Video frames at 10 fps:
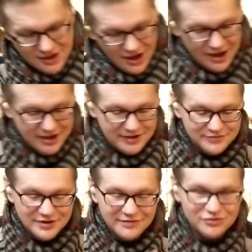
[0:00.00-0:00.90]
I
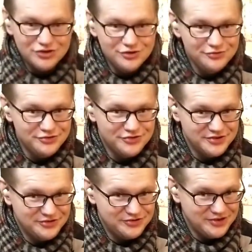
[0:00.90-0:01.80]
have never used
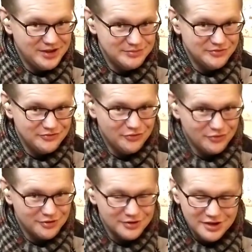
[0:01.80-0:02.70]
this set
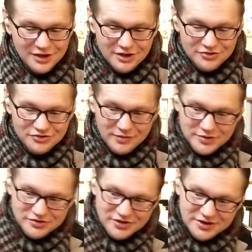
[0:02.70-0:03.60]
before. So I'm
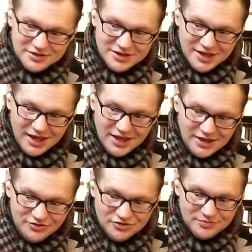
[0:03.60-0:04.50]
going to take the
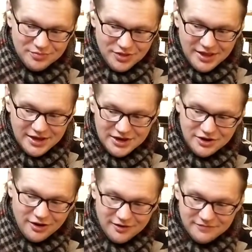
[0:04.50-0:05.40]
cage and blade
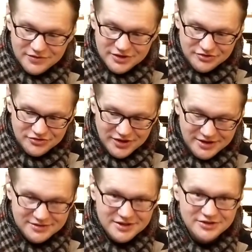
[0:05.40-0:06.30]
off this
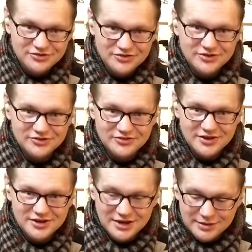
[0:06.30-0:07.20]

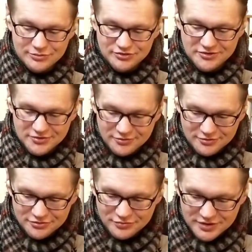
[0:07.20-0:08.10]
1916 Emerson
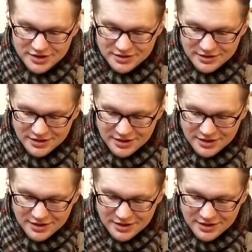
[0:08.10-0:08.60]
Northwind.